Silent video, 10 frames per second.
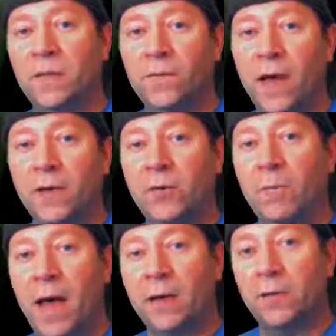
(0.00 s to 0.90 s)
the final
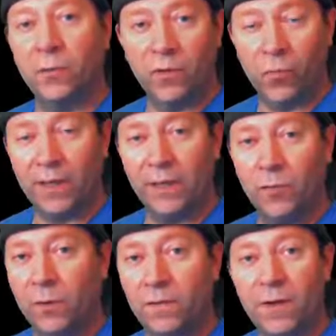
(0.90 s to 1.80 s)
battle with Wicked
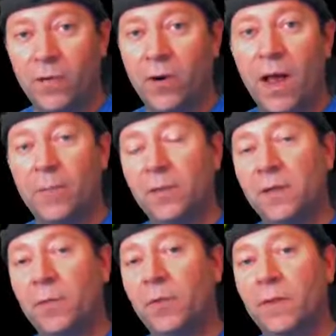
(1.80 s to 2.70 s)
would have never happened
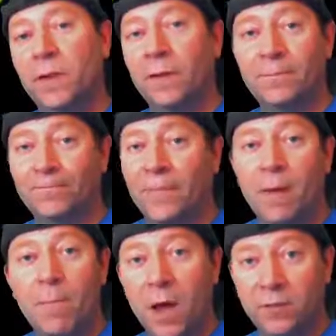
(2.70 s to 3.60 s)
up in the
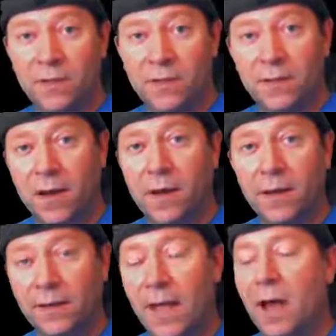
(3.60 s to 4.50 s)
mountain
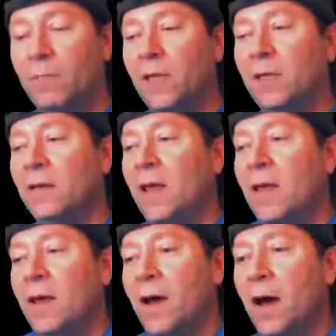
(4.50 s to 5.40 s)
encampment.
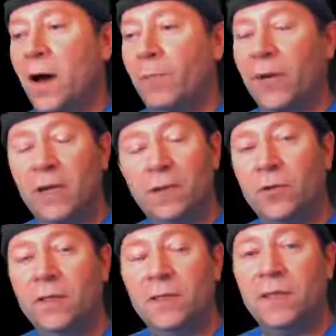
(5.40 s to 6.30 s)
But
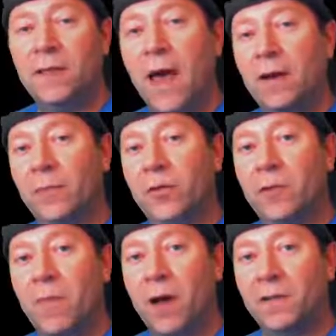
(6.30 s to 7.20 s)
you could see that a
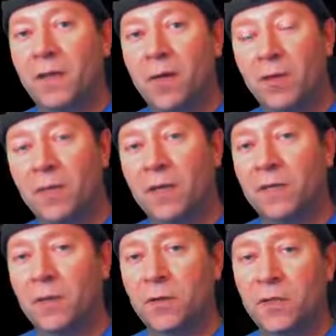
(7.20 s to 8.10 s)
million miles coming,
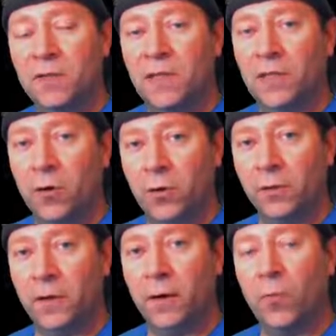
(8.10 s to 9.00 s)
because there's a scene
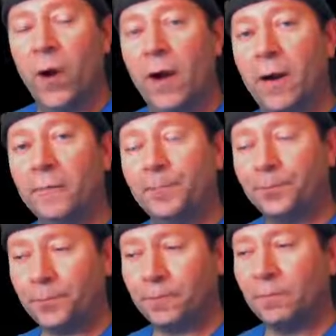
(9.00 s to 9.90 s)
earlier where
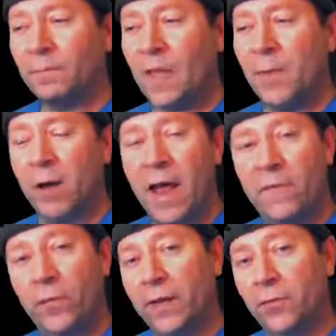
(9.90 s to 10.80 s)
about
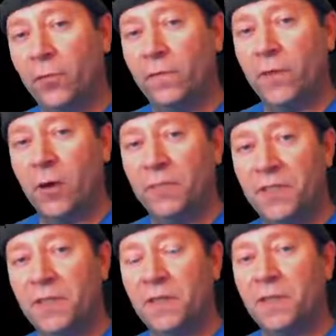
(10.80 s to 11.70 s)
halfway through the film, you
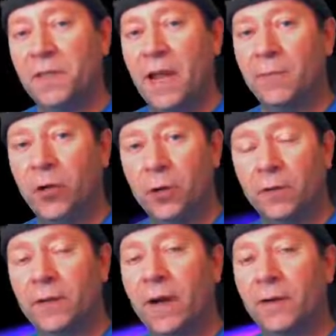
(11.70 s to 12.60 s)
see the same
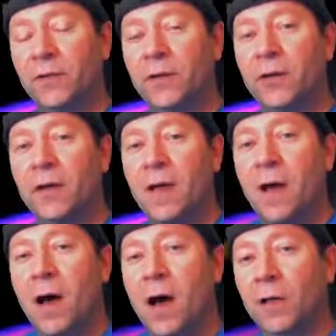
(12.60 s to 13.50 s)
girl character
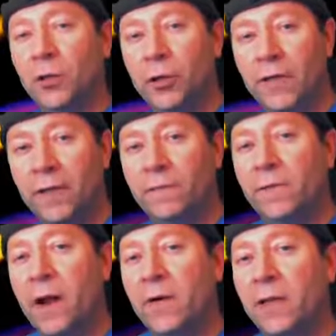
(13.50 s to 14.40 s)
looking
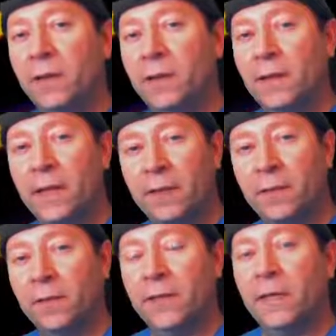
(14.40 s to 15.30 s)
very
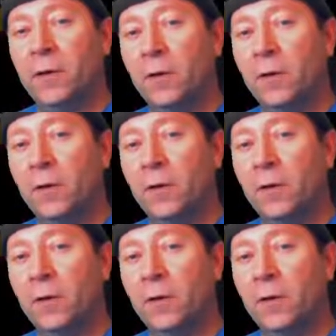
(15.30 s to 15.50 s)
lengthily or